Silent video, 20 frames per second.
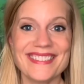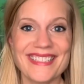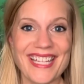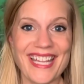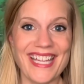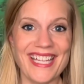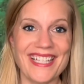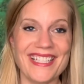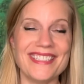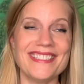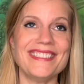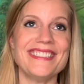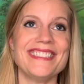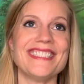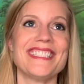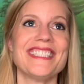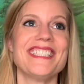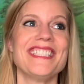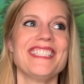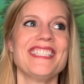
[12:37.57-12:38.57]
And
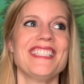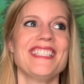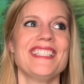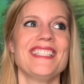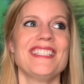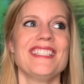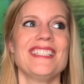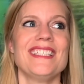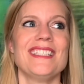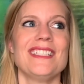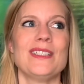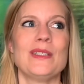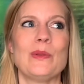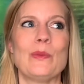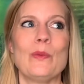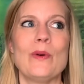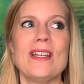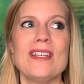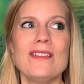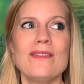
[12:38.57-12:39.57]

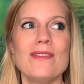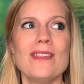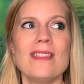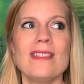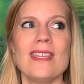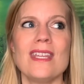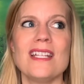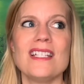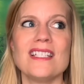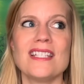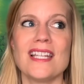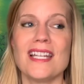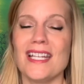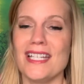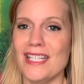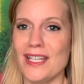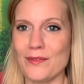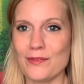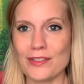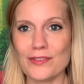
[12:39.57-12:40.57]
one of the things that I
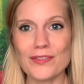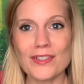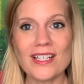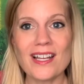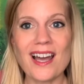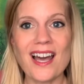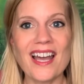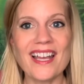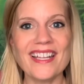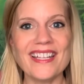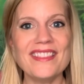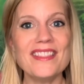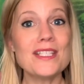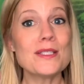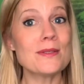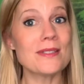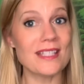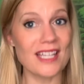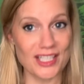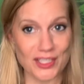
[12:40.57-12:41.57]
never forgot, and this
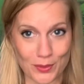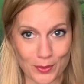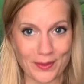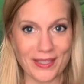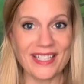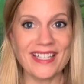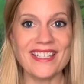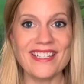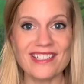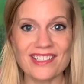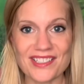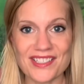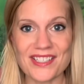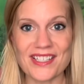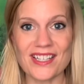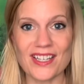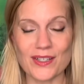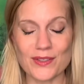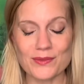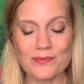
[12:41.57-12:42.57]
was like 20 years
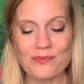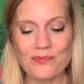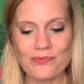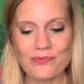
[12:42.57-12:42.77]
ago,